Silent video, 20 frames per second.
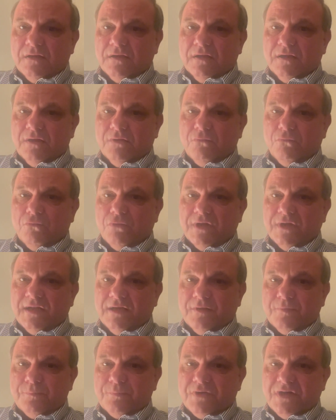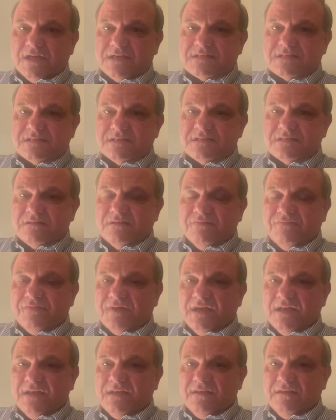and worn-out process to
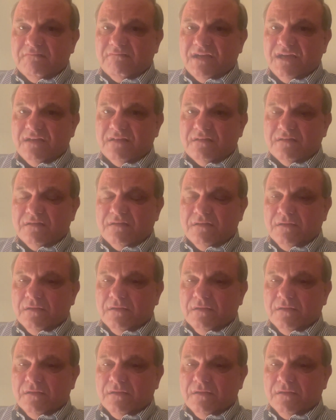find the right